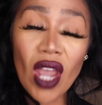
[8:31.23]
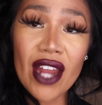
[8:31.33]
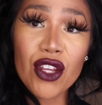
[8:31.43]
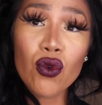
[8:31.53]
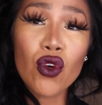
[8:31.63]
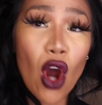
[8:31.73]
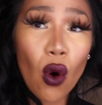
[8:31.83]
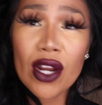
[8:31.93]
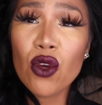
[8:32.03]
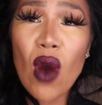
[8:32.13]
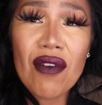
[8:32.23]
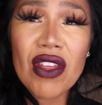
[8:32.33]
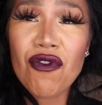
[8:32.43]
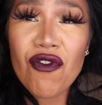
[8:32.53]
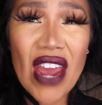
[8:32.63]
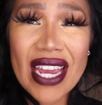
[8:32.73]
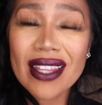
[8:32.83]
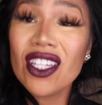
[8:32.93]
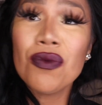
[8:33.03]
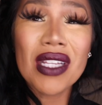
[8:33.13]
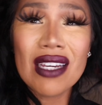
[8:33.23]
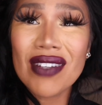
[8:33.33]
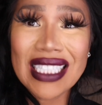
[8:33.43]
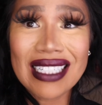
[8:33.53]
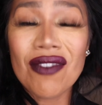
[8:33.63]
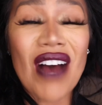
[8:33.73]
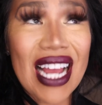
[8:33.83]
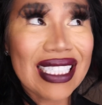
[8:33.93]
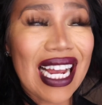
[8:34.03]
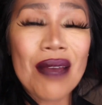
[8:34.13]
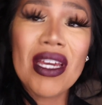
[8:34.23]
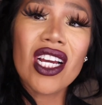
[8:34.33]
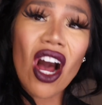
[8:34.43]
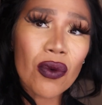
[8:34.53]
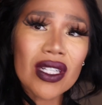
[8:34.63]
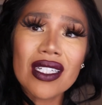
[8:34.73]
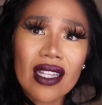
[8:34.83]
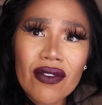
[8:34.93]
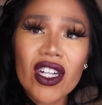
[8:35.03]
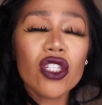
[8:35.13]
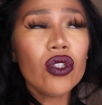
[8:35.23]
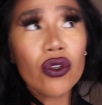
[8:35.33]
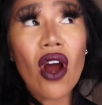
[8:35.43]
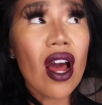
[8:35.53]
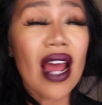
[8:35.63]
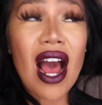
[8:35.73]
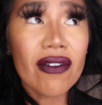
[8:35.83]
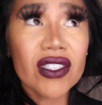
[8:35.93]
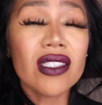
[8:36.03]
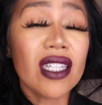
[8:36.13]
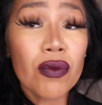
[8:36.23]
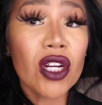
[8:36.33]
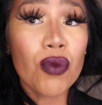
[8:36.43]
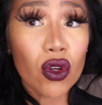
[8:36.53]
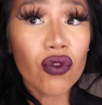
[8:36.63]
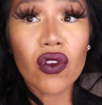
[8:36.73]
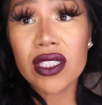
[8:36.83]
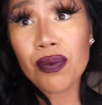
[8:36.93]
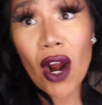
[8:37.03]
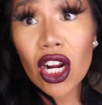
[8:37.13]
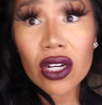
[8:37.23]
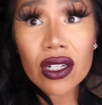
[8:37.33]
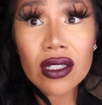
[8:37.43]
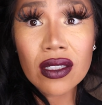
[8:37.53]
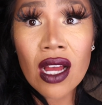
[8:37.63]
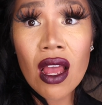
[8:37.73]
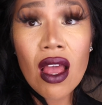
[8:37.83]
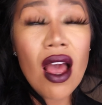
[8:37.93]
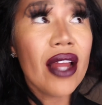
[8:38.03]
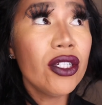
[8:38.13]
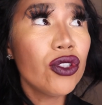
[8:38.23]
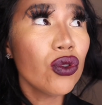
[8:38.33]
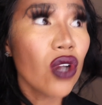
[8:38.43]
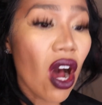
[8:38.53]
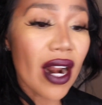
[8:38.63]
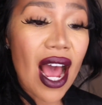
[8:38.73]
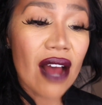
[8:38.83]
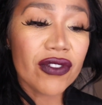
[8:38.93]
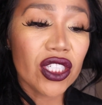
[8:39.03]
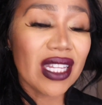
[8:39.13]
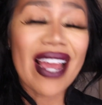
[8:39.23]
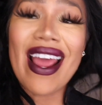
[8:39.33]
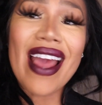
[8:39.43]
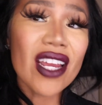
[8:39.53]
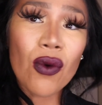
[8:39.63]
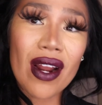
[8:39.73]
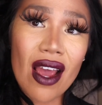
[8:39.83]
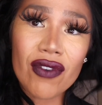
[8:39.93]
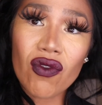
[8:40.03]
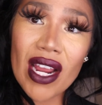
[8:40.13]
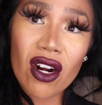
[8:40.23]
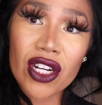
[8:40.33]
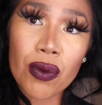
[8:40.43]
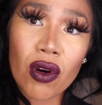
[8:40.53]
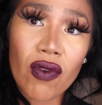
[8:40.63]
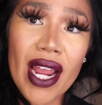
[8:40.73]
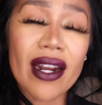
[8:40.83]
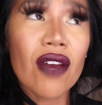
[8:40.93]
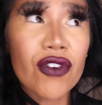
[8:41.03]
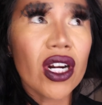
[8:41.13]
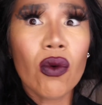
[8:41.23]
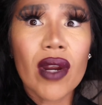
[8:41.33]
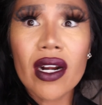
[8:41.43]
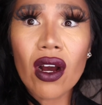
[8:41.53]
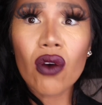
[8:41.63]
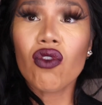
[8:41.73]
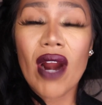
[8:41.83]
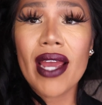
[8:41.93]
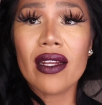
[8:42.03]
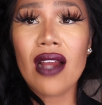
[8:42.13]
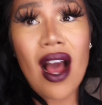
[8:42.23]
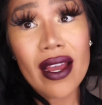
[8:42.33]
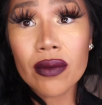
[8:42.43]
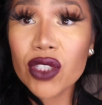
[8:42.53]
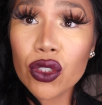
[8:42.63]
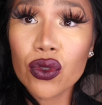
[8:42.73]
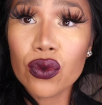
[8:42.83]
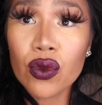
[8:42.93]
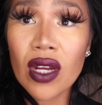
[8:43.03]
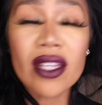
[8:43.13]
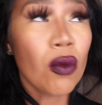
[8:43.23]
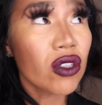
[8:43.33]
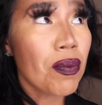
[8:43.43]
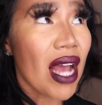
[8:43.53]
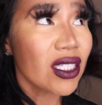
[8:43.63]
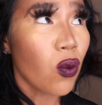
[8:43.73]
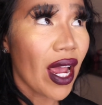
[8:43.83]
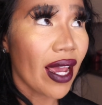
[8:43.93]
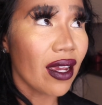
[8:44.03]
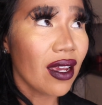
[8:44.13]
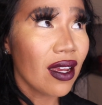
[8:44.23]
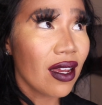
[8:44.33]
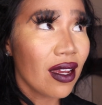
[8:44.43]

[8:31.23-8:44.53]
and you know and you have the faith and you believe in the divine timing, God will deliver. You do not have to dim your beautiful sparkle and you do not have to let anyone ever rain on your parade. If you're a weirdo, great. I am too, in the most best way.